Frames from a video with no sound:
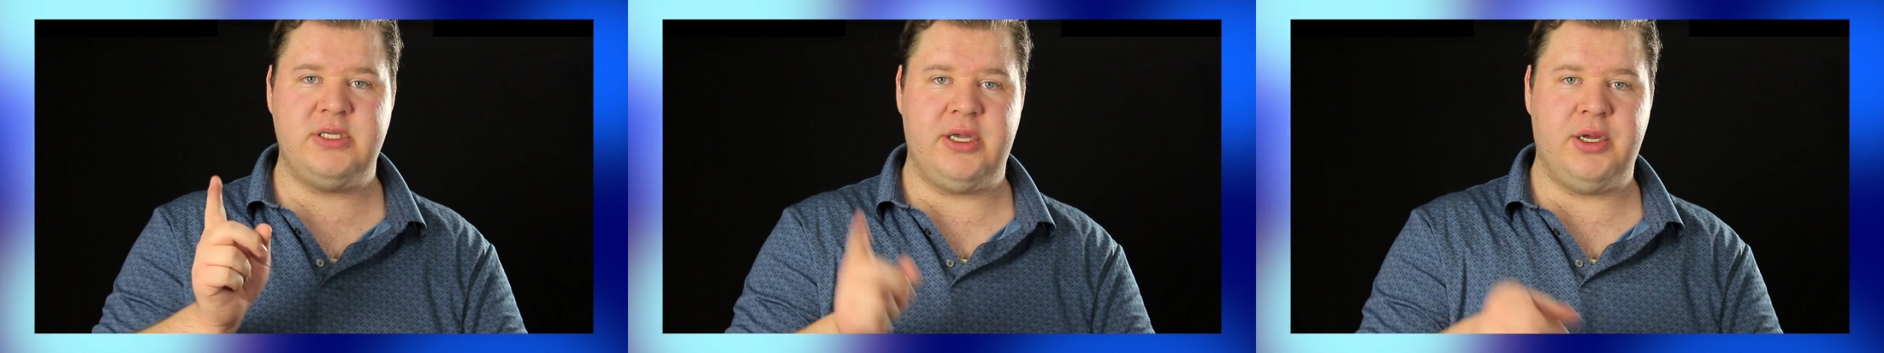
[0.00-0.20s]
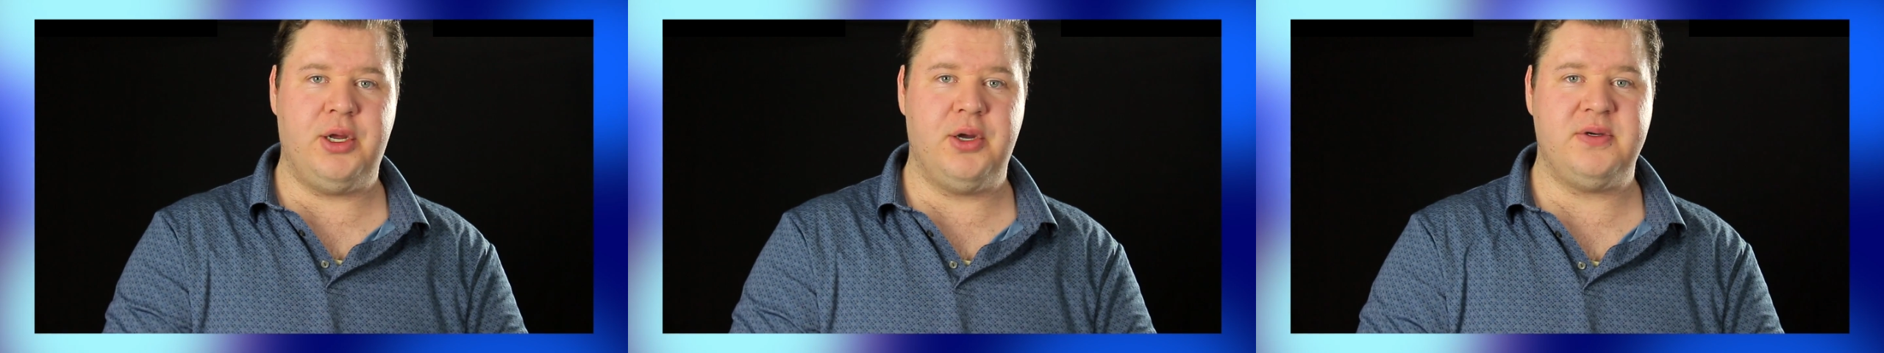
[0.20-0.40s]

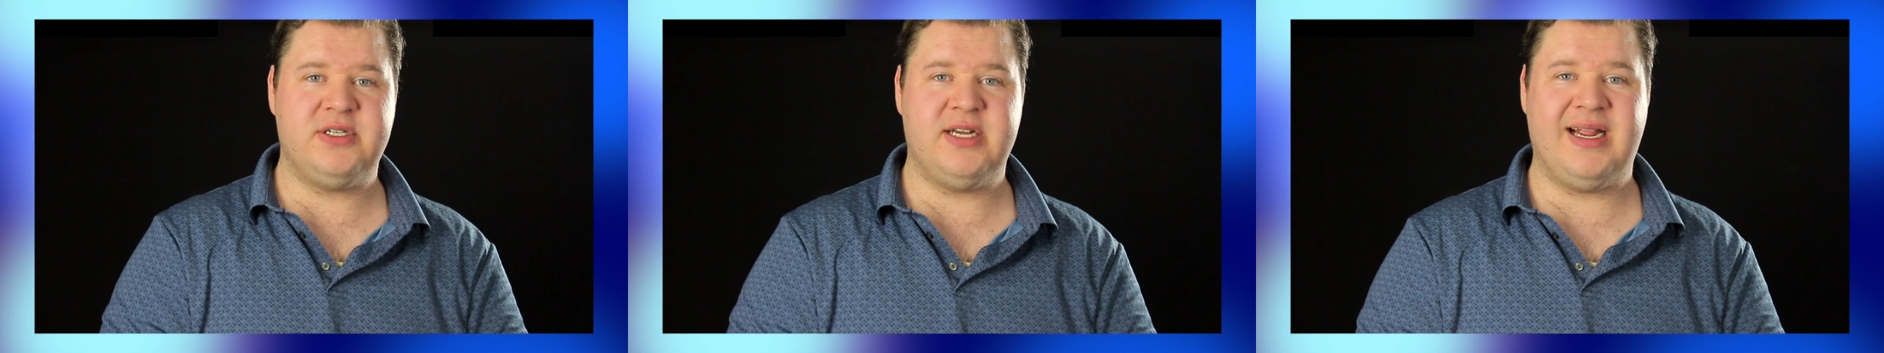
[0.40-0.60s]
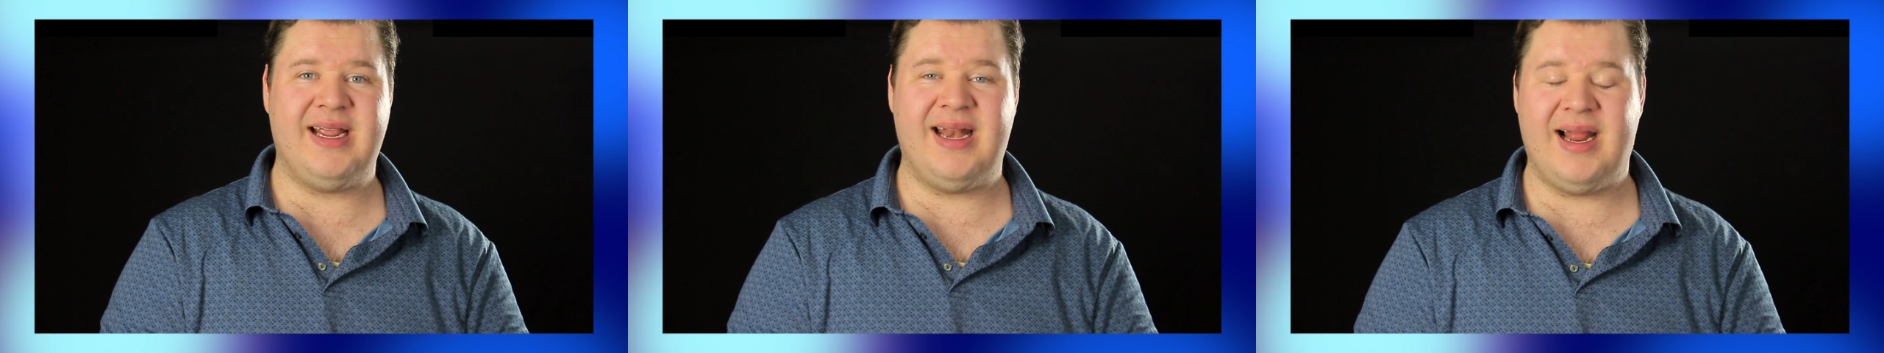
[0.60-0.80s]
so you can go
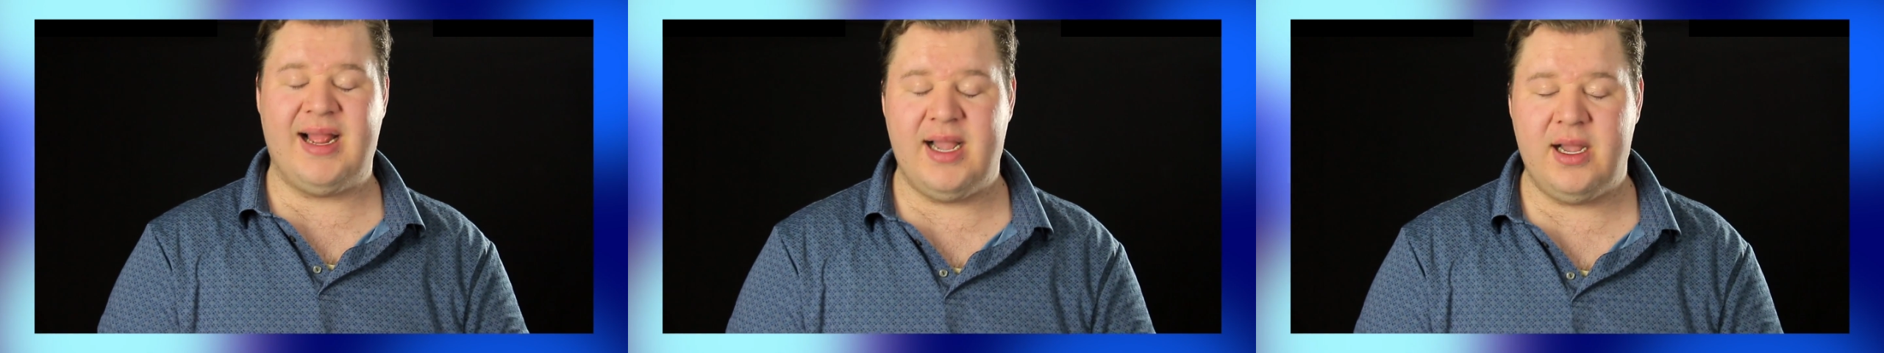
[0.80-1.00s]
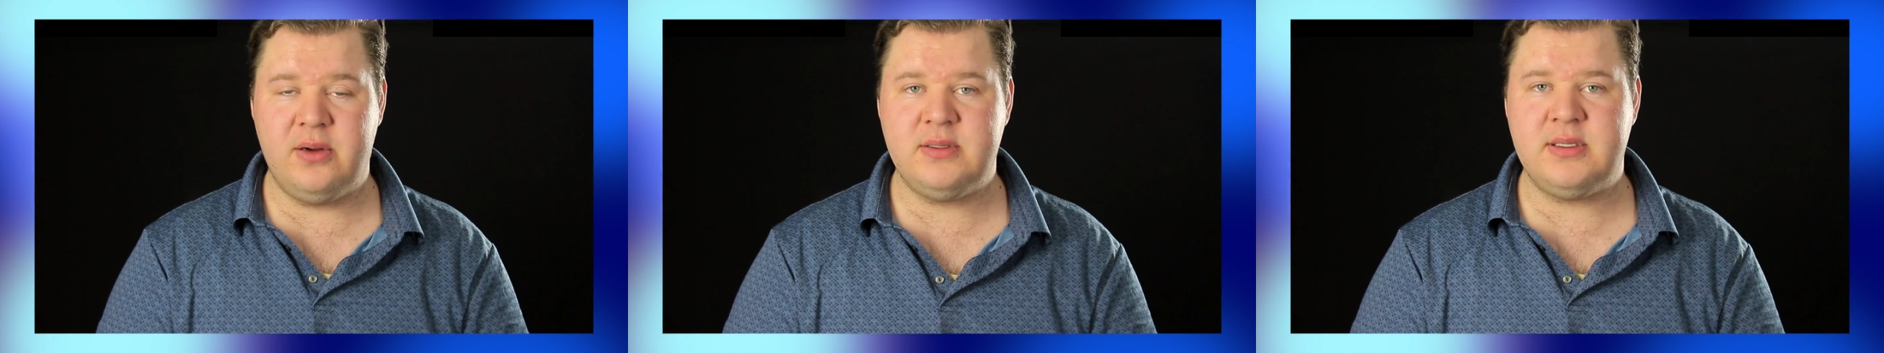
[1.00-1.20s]
check it
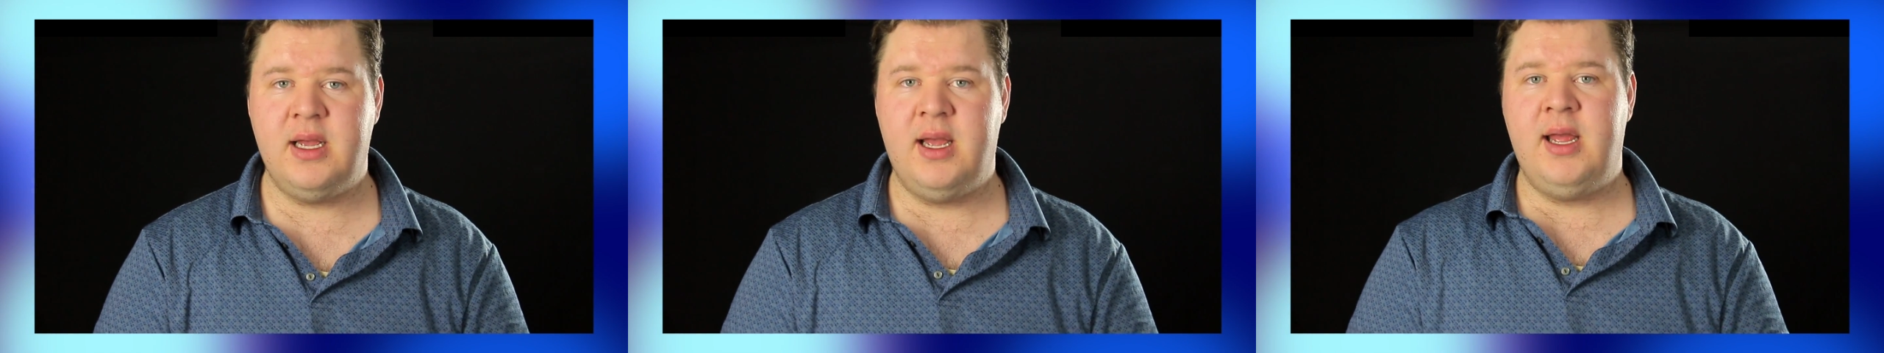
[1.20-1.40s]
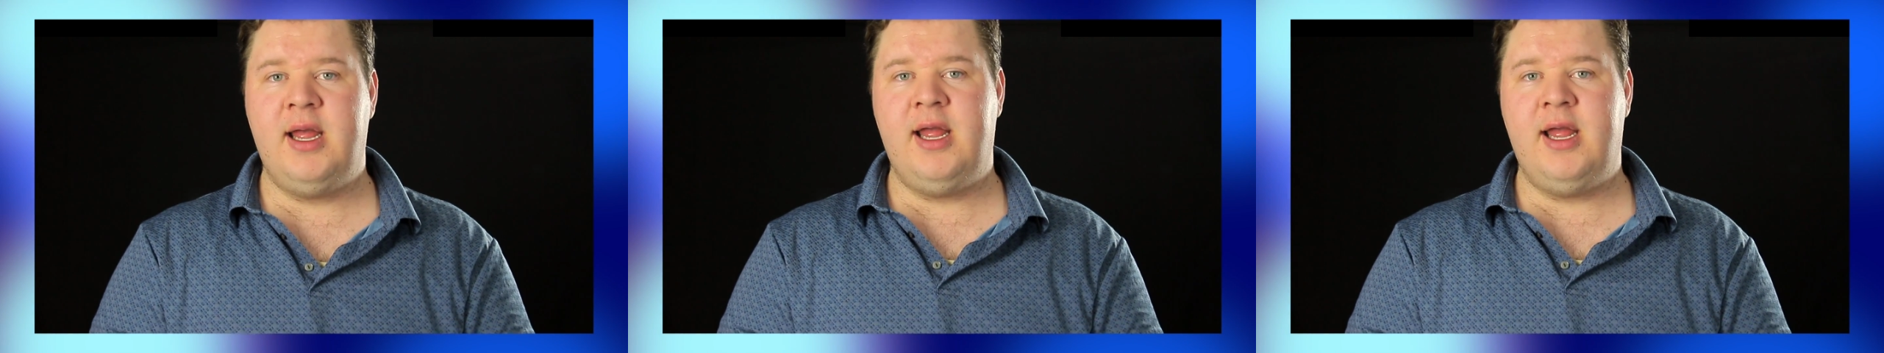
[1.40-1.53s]
out.